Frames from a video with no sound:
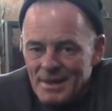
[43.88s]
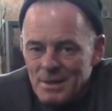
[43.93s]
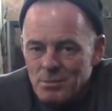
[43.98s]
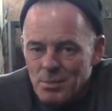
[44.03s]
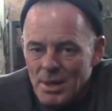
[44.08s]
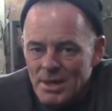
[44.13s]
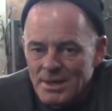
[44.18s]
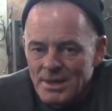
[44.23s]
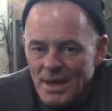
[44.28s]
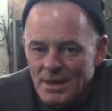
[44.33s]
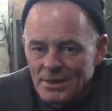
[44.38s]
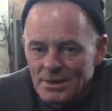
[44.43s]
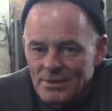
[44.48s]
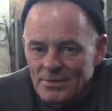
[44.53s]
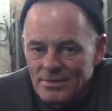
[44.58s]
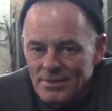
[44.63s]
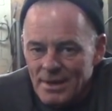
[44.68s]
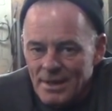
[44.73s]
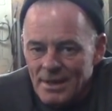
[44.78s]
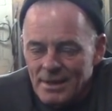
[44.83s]
pretty talented
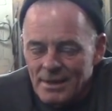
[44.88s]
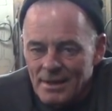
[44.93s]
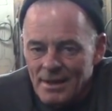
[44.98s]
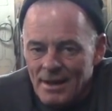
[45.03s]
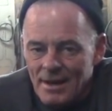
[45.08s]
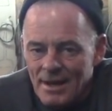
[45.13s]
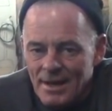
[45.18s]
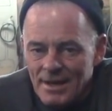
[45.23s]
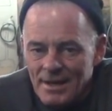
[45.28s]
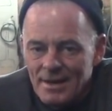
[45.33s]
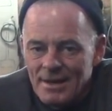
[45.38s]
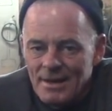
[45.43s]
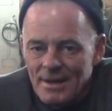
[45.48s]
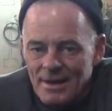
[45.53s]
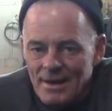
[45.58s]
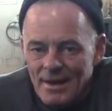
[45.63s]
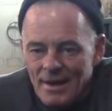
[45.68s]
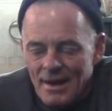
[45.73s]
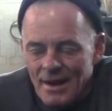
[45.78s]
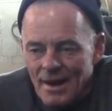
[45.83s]
fucking guy,
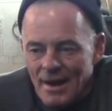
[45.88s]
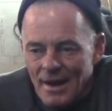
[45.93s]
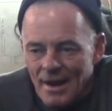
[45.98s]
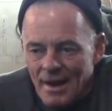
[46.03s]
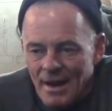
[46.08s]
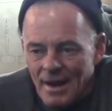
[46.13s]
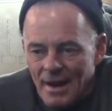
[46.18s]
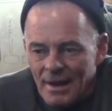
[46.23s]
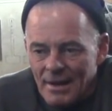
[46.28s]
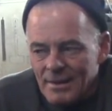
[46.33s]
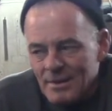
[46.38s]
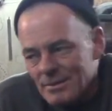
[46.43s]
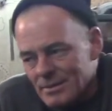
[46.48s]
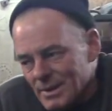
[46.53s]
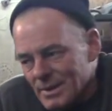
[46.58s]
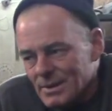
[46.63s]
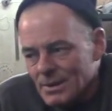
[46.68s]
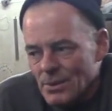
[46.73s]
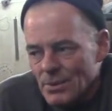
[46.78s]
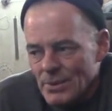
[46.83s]
and
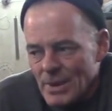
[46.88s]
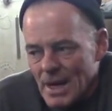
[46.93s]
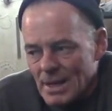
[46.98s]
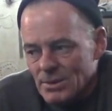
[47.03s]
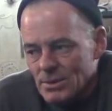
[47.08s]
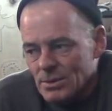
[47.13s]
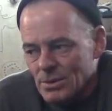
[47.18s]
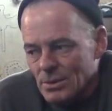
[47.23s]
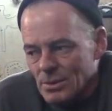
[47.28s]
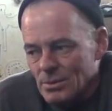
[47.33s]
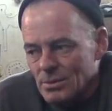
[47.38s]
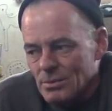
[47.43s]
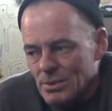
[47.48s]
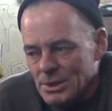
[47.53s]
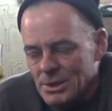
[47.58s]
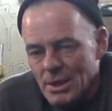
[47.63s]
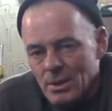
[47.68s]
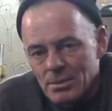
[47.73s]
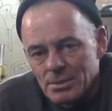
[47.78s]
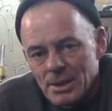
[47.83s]
little nuts too, which
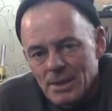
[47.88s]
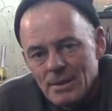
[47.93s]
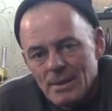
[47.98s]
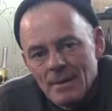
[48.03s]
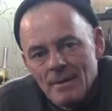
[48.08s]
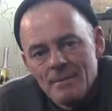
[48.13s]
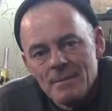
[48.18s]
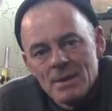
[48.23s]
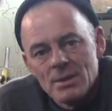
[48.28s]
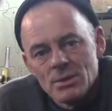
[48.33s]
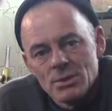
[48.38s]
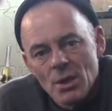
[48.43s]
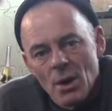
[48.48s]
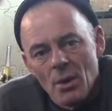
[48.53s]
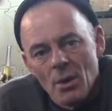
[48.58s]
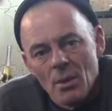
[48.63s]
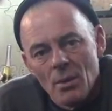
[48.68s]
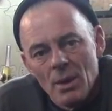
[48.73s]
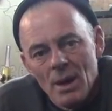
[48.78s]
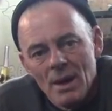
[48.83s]
helps.
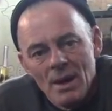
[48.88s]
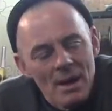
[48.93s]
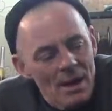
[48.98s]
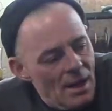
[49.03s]
So